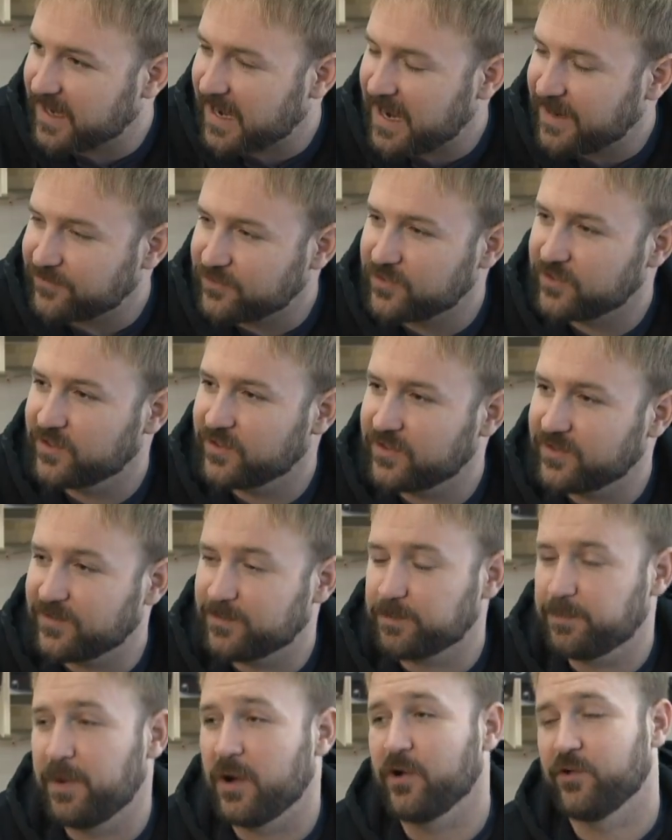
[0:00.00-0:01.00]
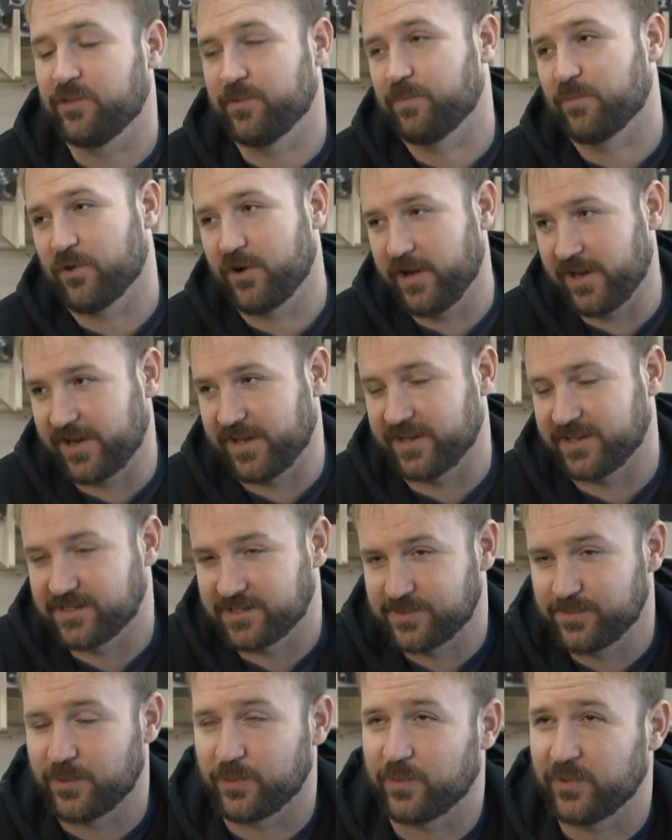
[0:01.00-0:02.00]
After both break
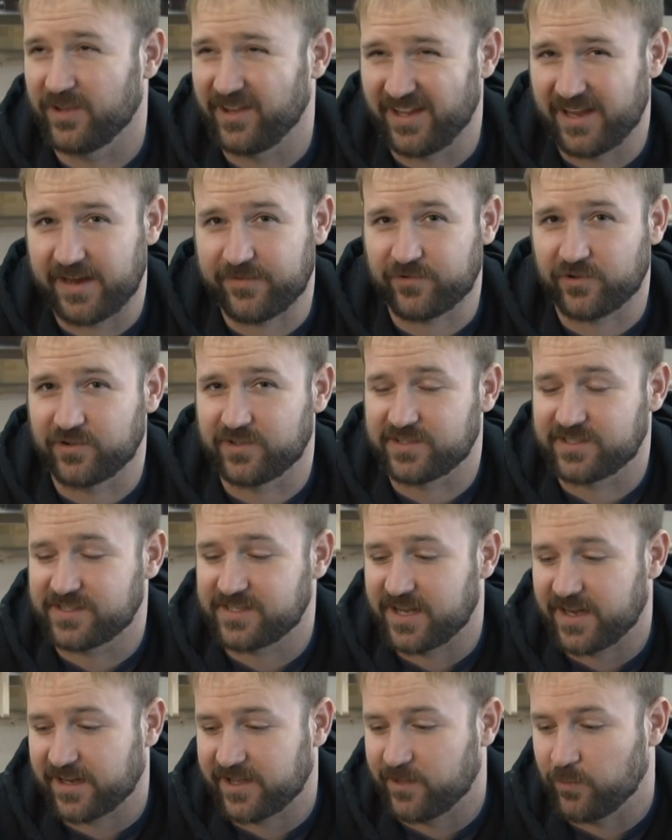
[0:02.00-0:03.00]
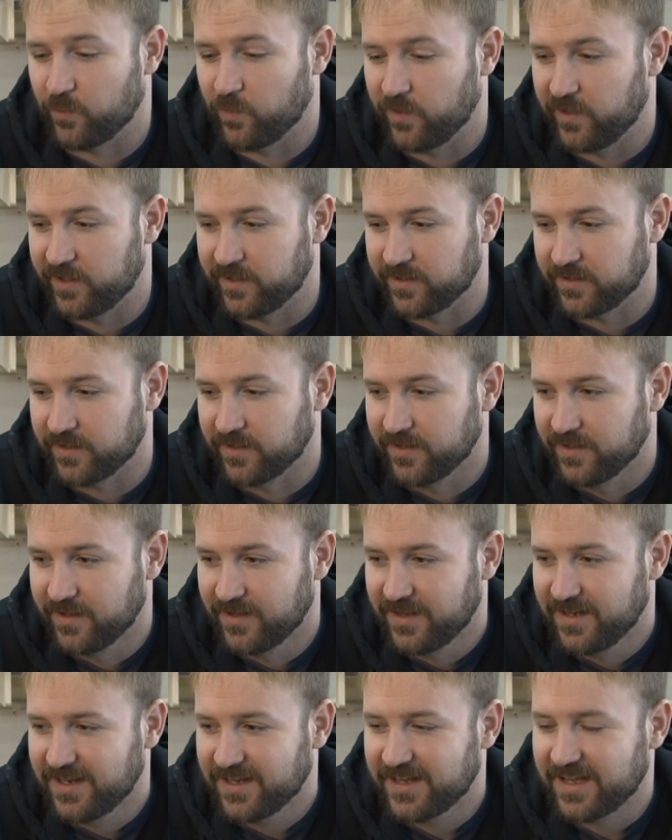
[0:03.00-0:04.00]
ins, but really after the second one,
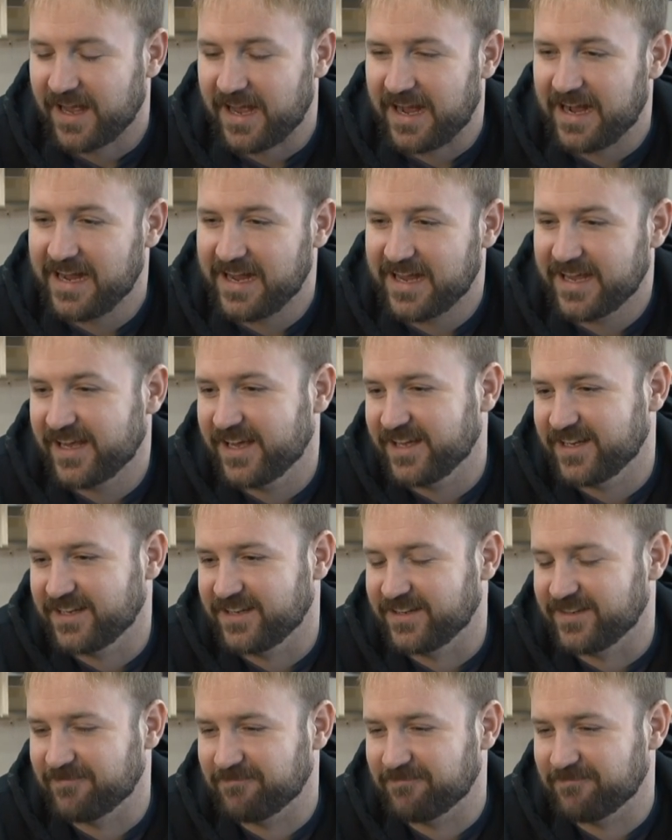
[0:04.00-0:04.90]
I had